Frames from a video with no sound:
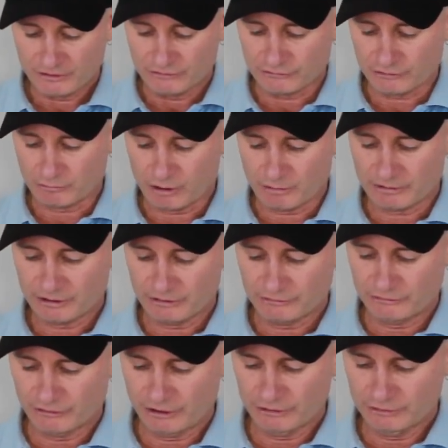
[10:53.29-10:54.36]
So what we're going
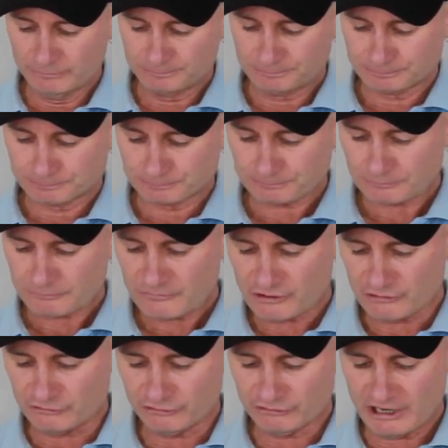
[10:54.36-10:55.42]
to do
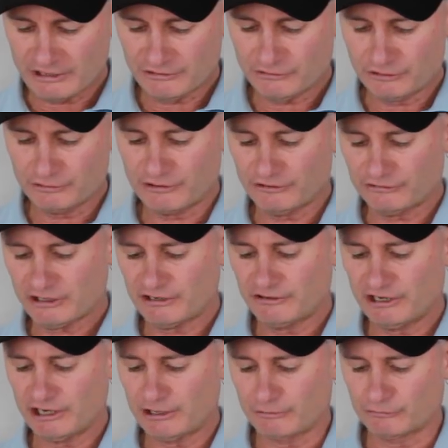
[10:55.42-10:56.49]
is just undo this
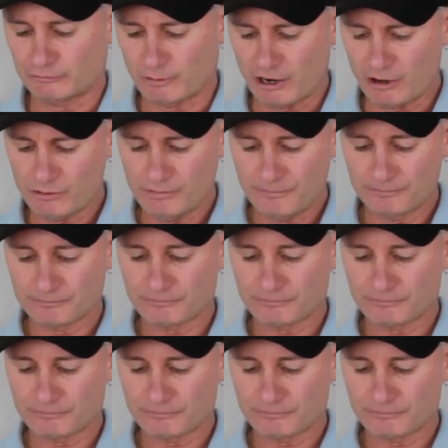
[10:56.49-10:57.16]
end here as well.